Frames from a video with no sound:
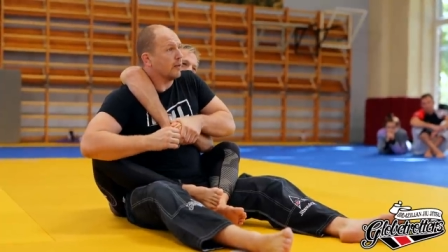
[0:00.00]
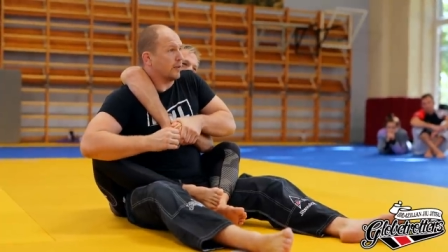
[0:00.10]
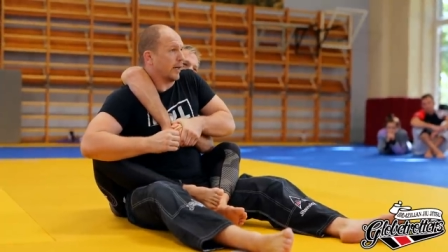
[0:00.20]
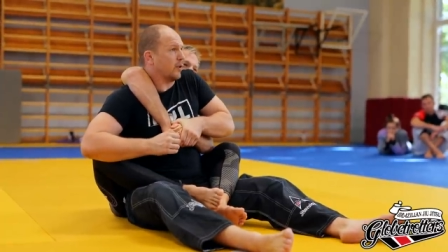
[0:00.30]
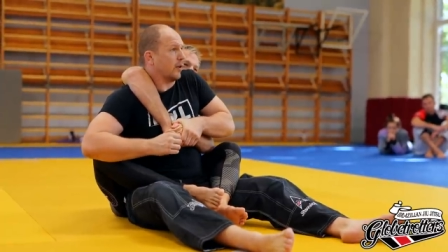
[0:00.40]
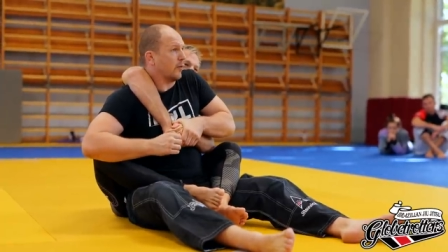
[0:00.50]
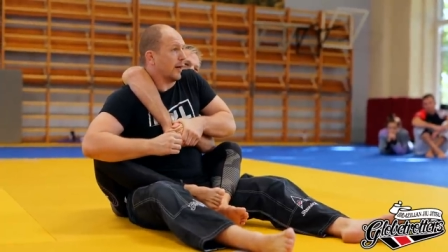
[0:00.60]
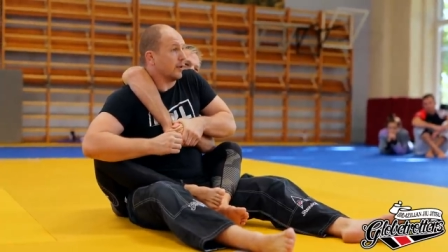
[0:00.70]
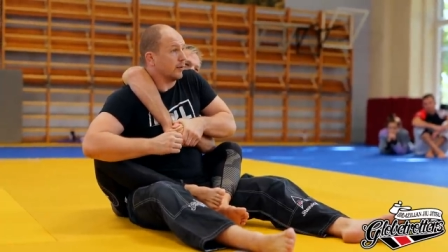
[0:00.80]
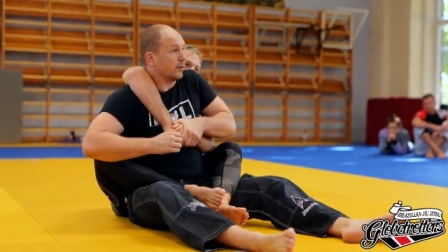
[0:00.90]
It's actually
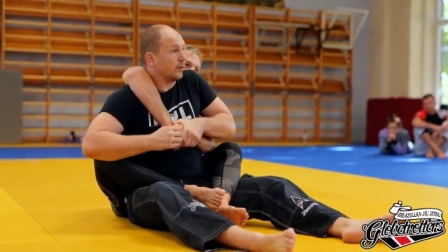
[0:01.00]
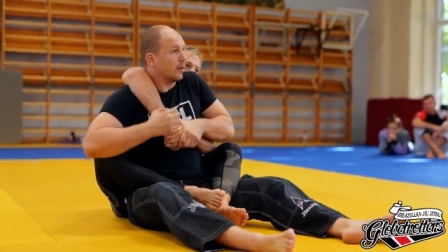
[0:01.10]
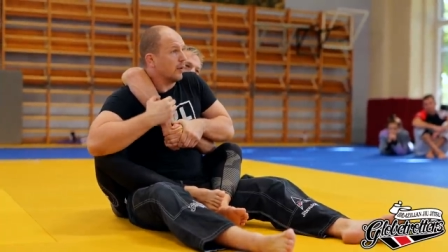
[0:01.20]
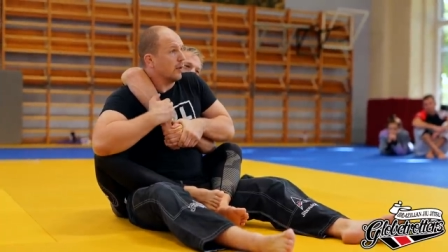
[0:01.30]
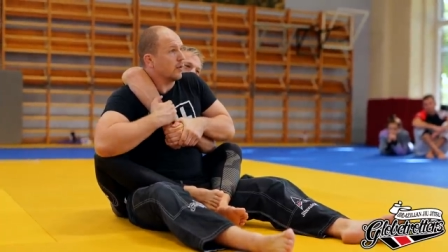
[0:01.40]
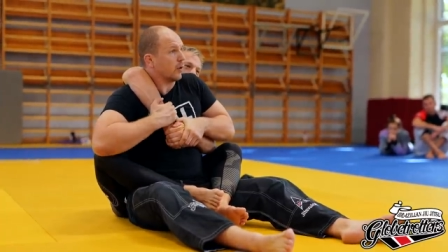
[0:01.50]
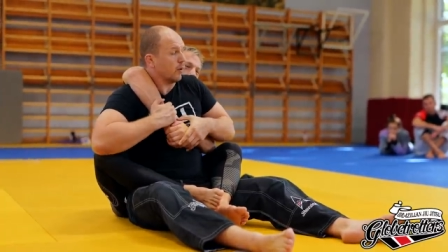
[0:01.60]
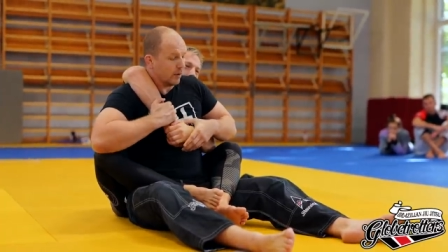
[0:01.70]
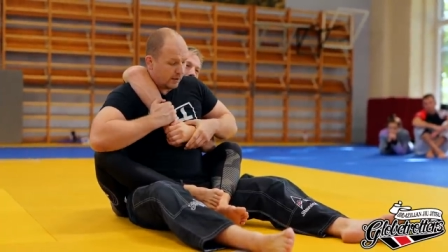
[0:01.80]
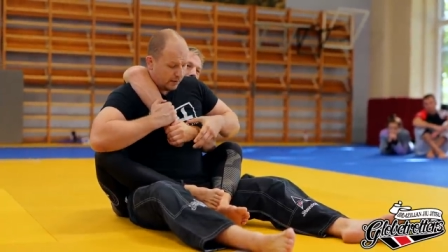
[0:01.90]
quite good.
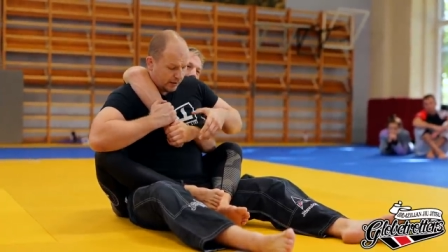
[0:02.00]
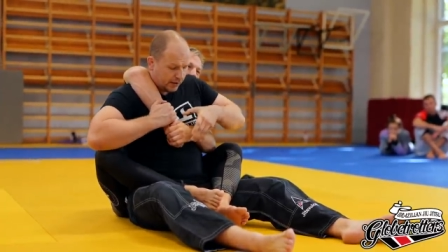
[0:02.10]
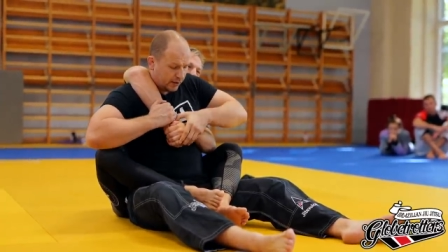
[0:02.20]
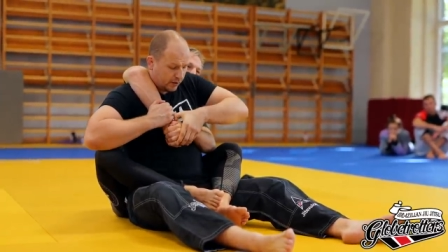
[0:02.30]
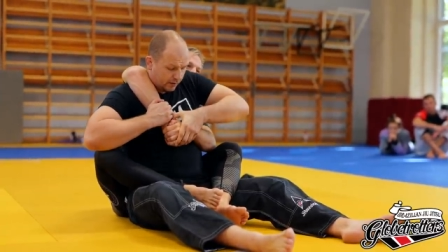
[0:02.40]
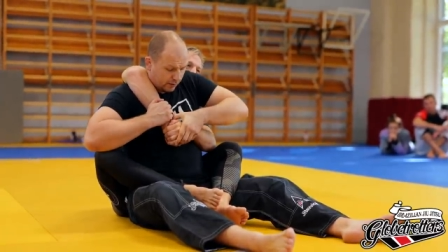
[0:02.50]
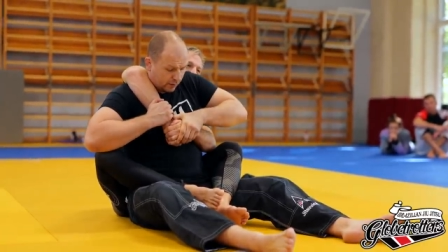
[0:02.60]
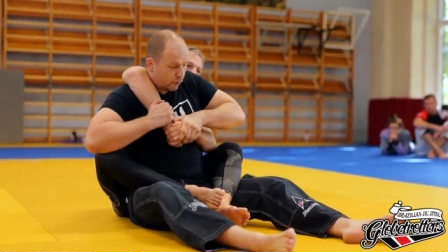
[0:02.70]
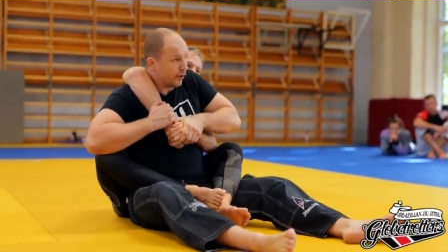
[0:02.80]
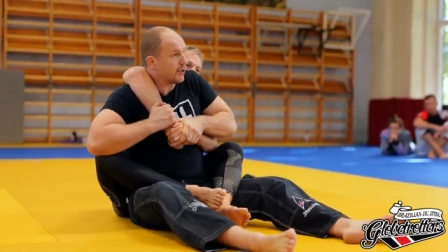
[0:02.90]
So this is
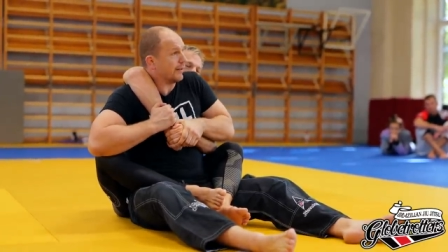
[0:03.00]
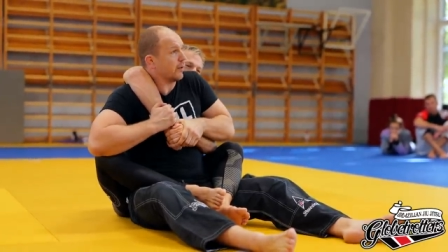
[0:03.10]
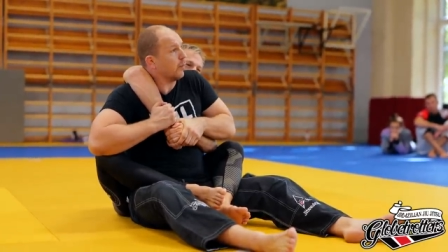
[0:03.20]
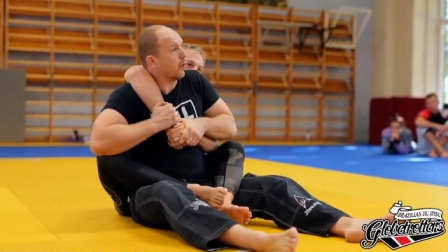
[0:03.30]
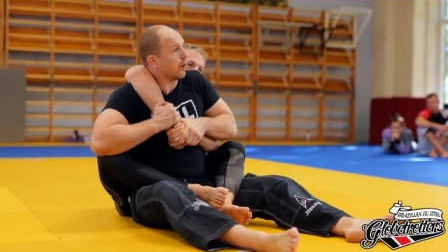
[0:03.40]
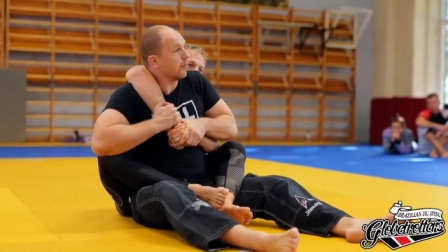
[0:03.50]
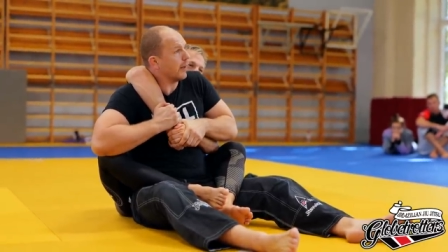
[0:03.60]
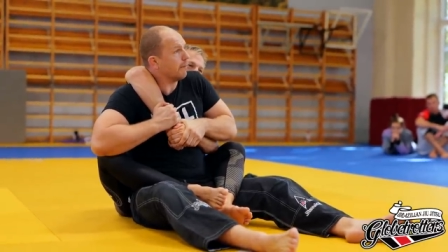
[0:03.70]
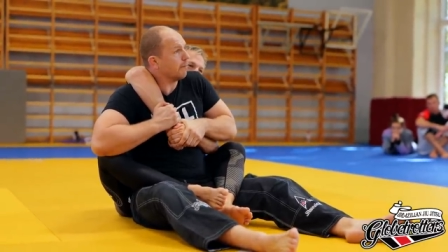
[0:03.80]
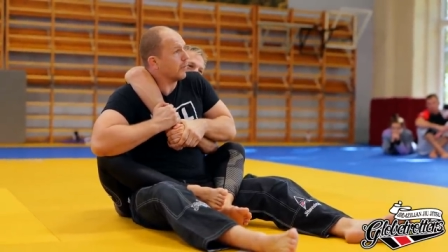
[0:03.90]
ruins even more,
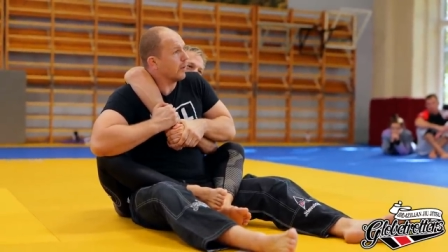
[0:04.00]
yeah?